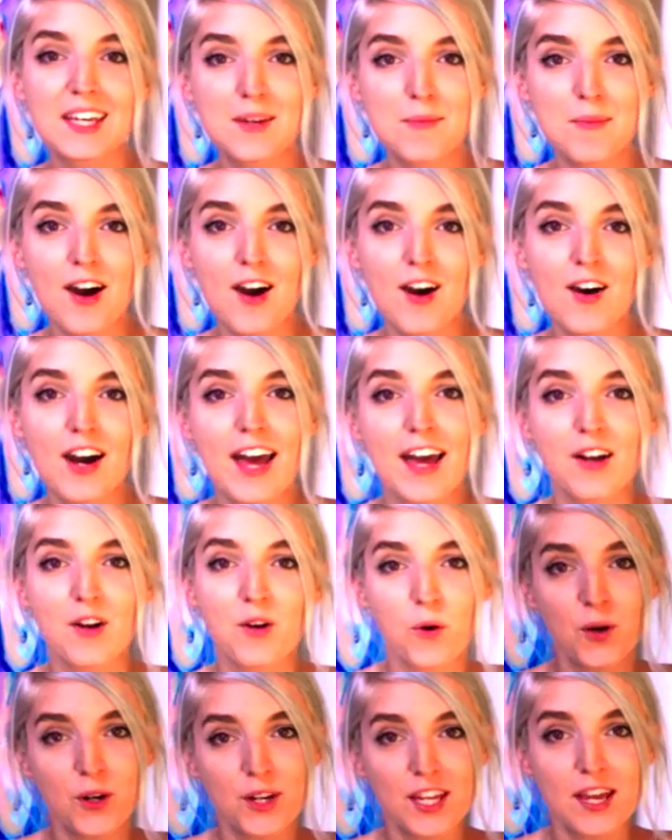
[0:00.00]
email
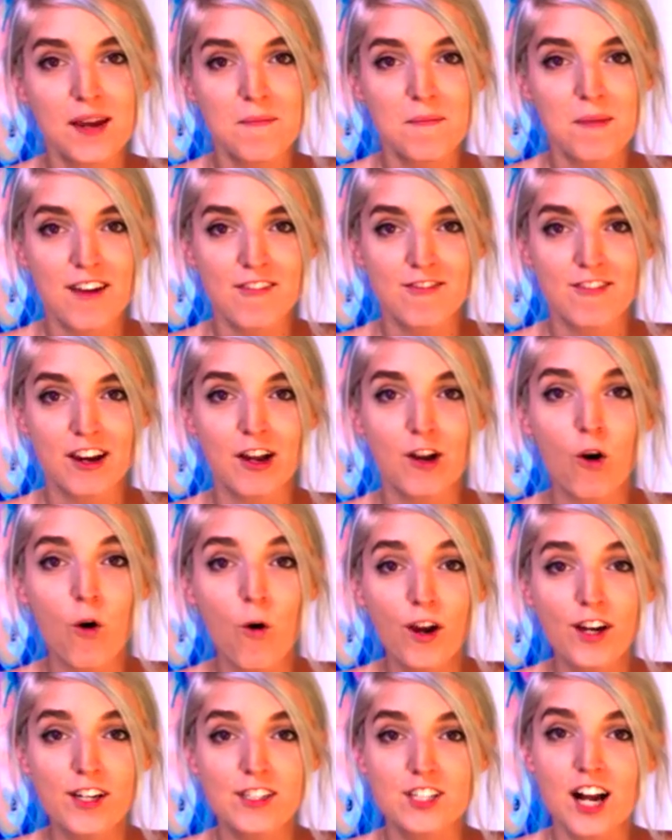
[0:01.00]
at
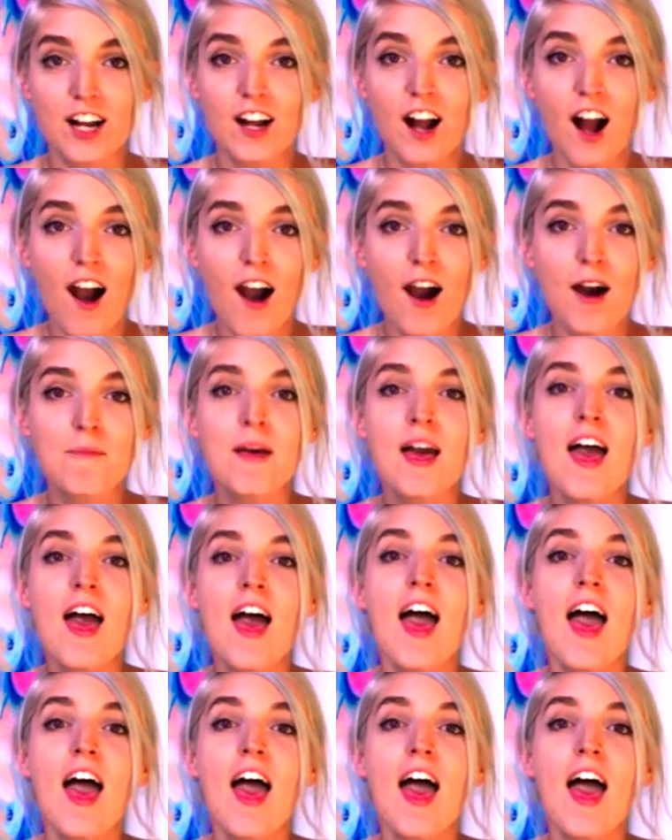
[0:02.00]
courtney@myfriendcourt.com,